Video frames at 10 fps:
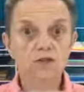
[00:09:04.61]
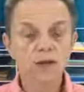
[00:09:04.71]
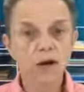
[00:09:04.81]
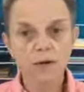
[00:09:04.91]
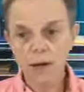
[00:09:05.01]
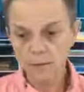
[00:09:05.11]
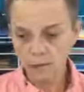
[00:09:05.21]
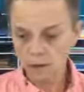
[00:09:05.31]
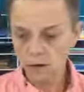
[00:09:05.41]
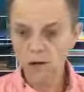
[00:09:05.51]
now I'm
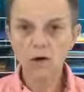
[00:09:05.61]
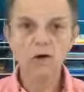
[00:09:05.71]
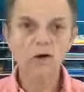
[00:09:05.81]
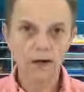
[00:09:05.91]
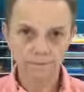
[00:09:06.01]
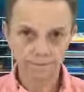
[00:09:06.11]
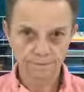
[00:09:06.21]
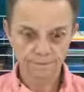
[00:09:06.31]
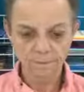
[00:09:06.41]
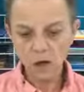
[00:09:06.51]
like, oh,
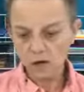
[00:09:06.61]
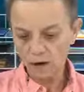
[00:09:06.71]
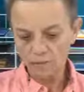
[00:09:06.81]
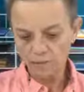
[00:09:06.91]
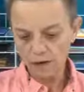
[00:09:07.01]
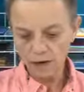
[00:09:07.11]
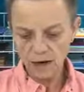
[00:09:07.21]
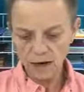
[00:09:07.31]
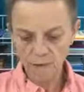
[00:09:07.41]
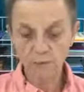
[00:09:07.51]
okay,
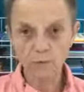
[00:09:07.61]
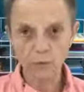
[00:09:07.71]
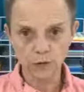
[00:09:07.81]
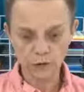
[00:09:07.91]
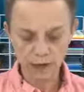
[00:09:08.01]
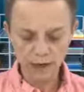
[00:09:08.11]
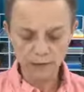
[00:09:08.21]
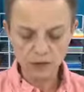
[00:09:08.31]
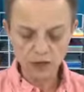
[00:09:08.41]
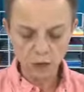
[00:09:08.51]
I am thrilled. I
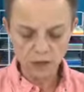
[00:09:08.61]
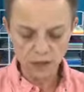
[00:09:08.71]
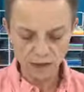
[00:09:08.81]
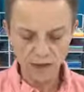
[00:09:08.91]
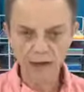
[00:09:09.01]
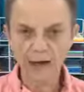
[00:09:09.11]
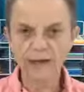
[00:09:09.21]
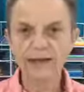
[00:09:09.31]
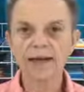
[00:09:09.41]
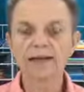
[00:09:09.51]
am so excited. I
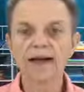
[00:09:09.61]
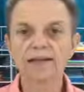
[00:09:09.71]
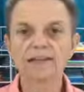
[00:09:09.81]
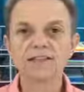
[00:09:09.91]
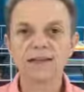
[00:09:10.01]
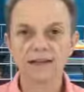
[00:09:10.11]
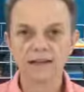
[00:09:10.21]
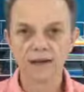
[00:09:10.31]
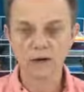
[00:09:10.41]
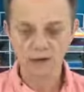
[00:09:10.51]
cannot stand
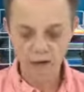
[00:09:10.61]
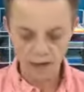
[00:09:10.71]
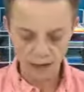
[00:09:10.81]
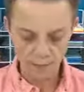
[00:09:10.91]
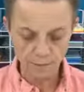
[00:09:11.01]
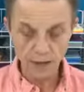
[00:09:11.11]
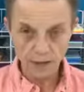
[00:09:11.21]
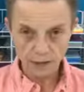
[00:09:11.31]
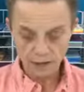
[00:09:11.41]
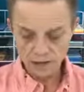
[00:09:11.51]
it how excited I am.
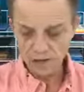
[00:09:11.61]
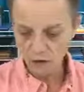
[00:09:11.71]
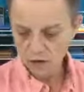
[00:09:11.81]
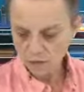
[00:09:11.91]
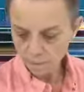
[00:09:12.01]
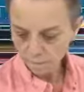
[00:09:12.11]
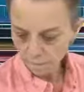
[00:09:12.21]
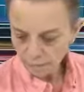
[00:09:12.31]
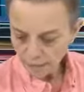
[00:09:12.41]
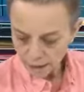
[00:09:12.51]
This is awesome.
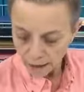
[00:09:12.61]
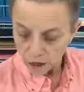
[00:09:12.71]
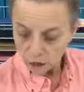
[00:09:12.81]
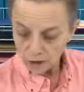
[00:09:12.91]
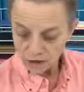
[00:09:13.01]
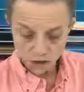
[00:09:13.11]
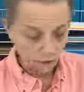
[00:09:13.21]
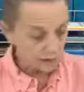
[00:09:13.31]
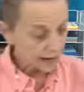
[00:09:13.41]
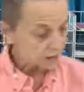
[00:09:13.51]
Okay, so
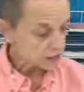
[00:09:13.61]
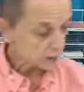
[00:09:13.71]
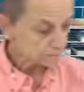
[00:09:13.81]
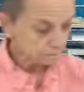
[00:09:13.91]
that's